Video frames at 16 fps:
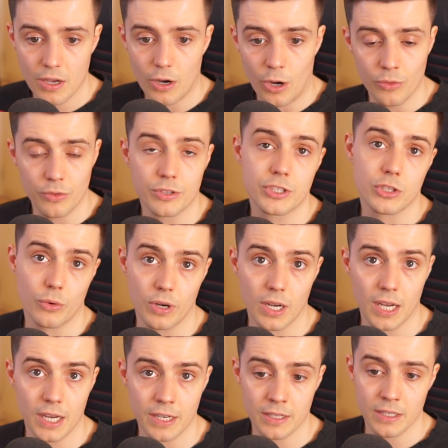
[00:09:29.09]
on the
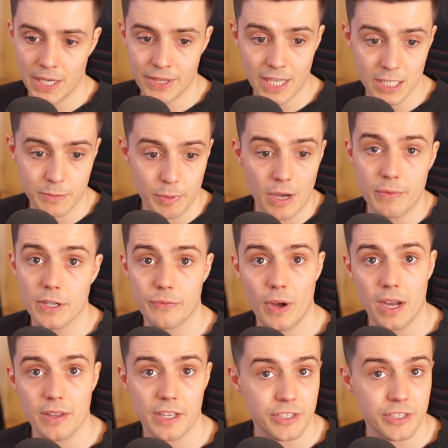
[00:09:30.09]
storyline, and that's perfectly fine.